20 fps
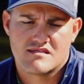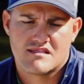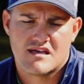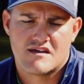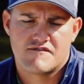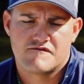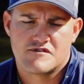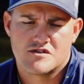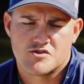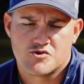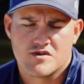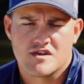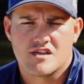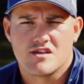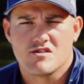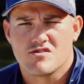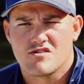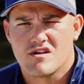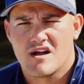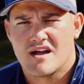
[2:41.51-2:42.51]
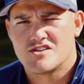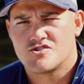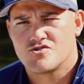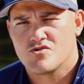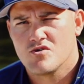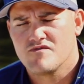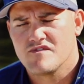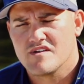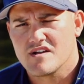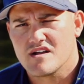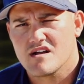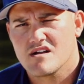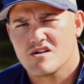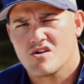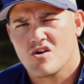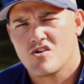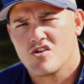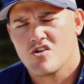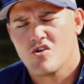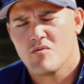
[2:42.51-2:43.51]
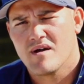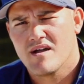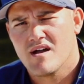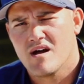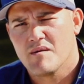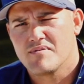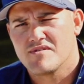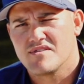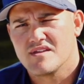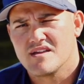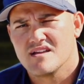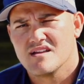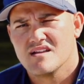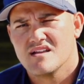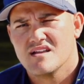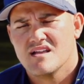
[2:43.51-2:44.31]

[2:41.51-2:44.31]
left ventricular hypertrophic cardiomyopathy.